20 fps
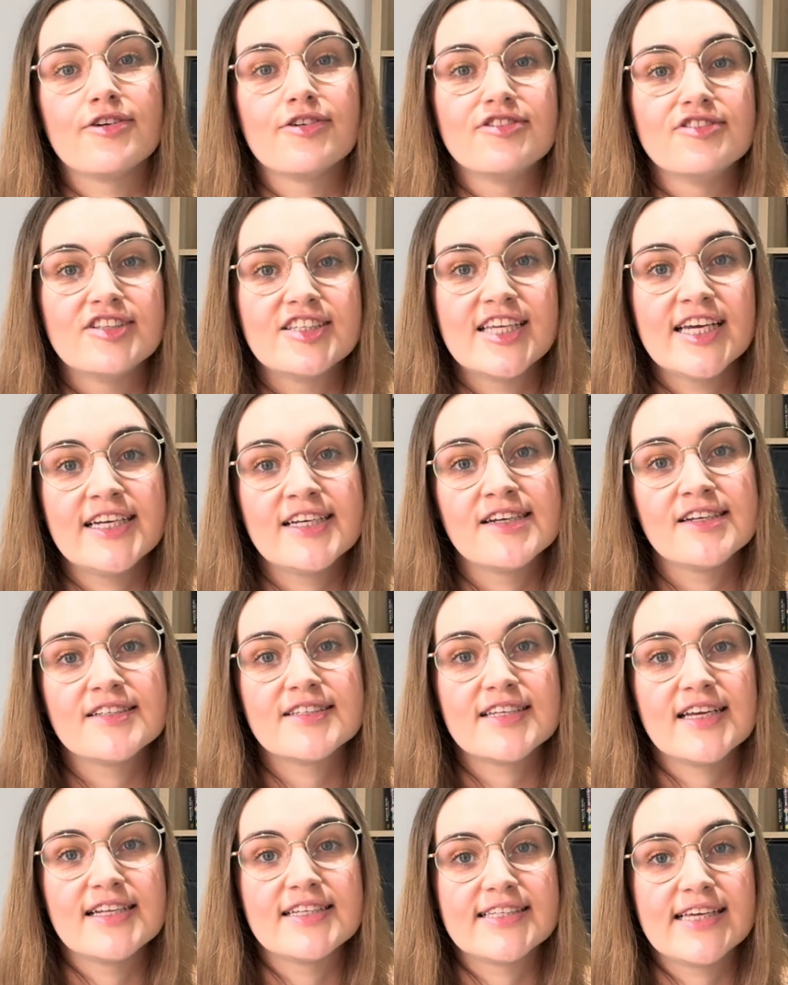a good
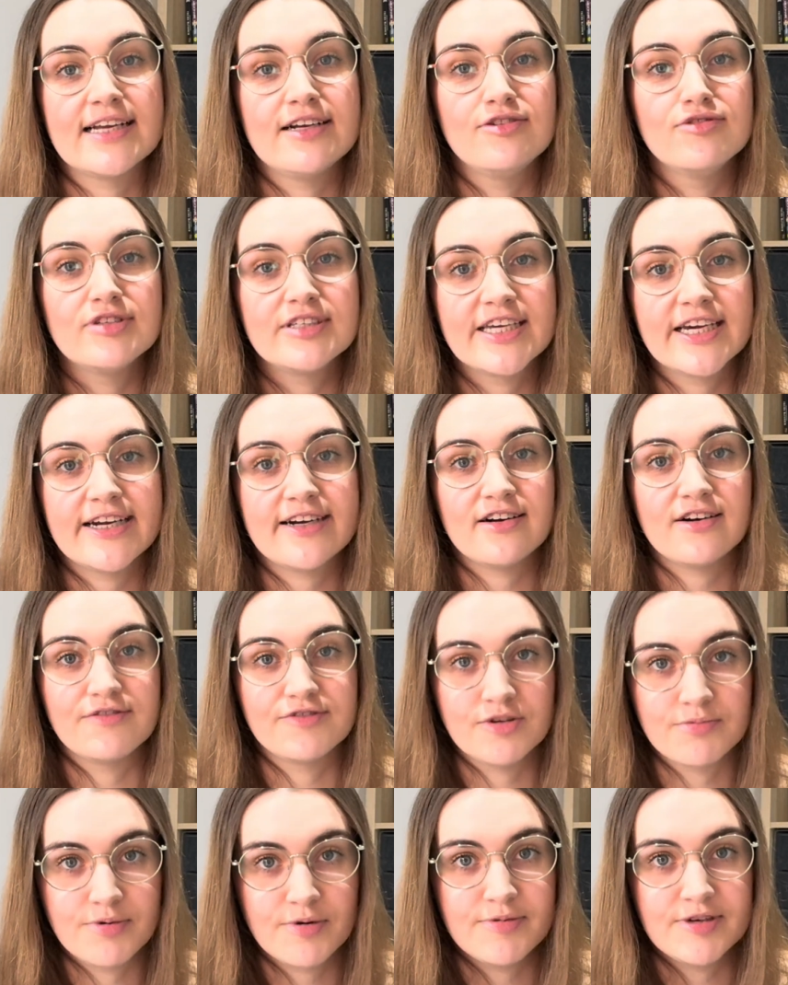tenant and take good care of
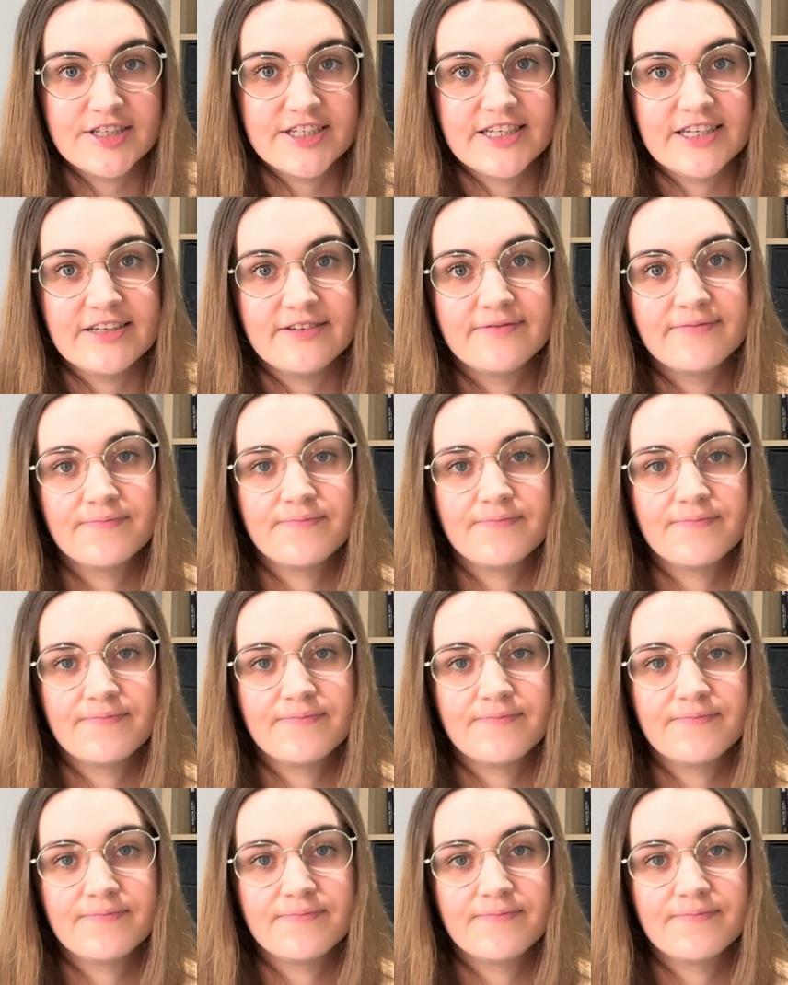the property.